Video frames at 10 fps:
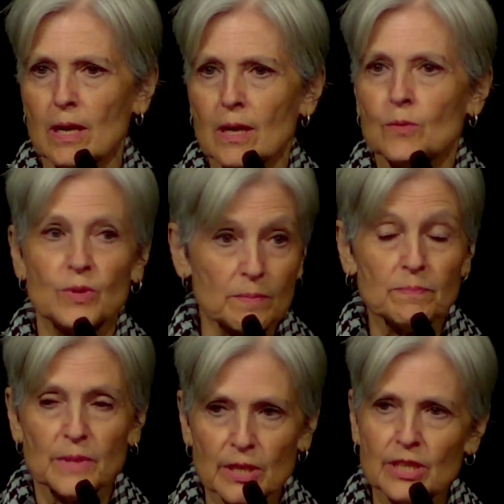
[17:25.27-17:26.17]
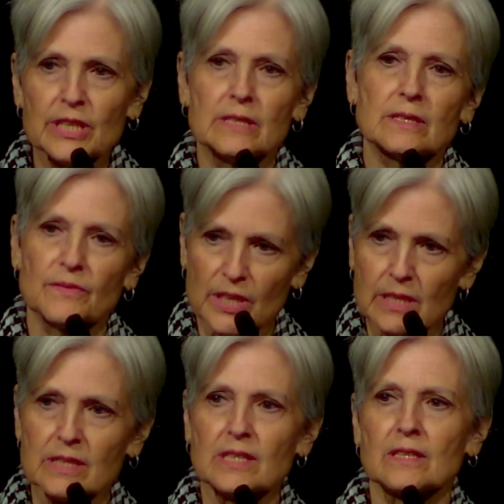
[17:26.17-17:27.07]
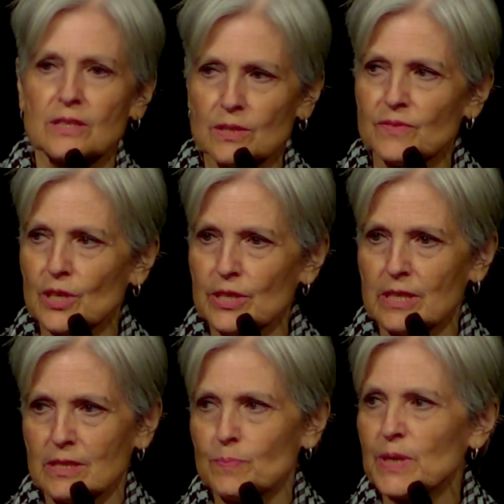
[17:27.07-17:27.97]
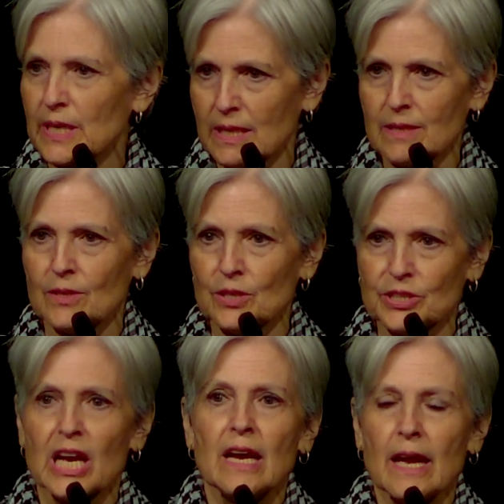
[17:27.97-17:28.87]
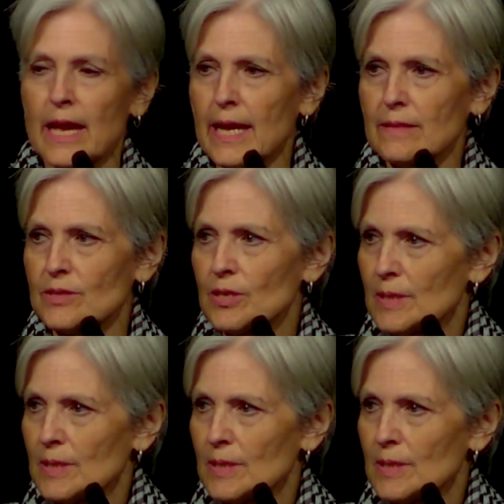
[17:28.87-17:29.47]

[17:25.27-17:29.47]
with millions of innocent civilians being killed and